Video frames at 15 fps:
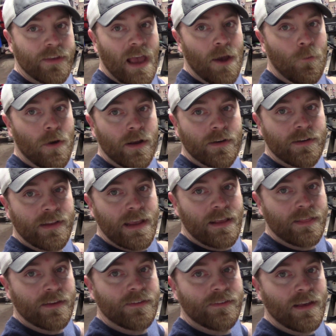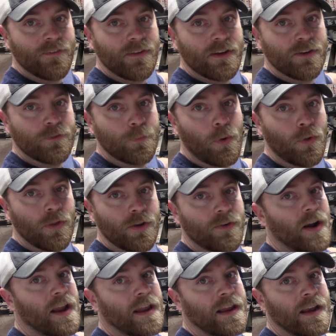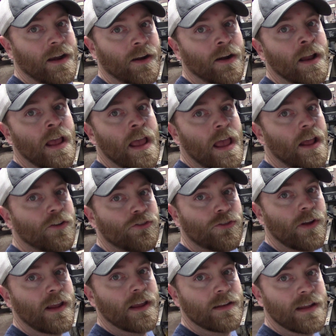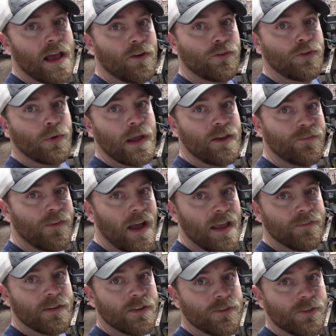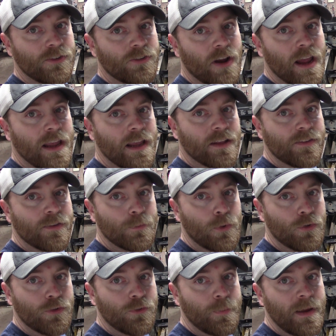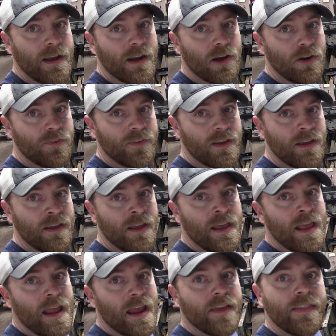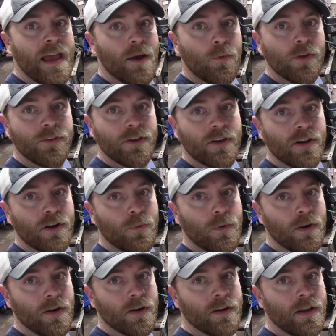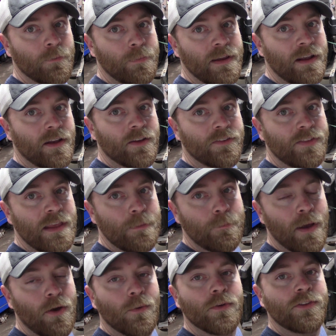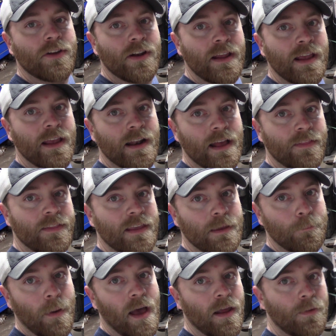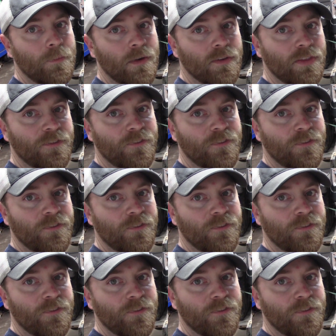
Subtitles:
I wanted to take the 7-inch pulley right here and shrink it down to a 5-inch to try and get some more speed out of it. And that wasn't going to work because the belt was going to hit on the bottom of the